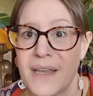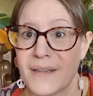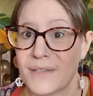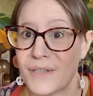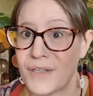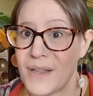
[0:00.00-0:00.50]

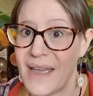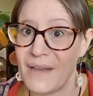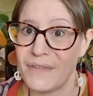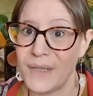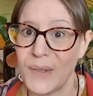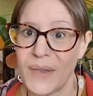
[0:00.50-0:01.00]
So I'll have
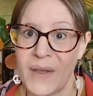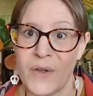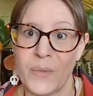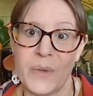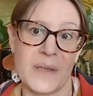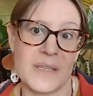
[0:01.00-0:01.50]
to look that
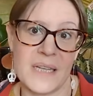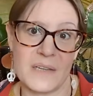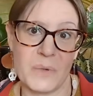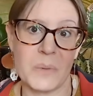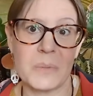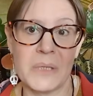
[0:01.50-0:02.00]
up because that's
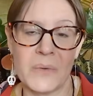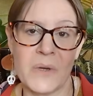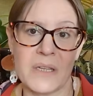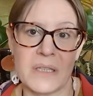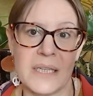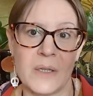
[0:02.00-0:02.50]
probably
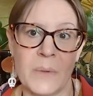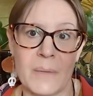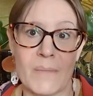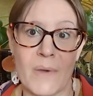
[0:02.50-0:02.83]
worth a little bit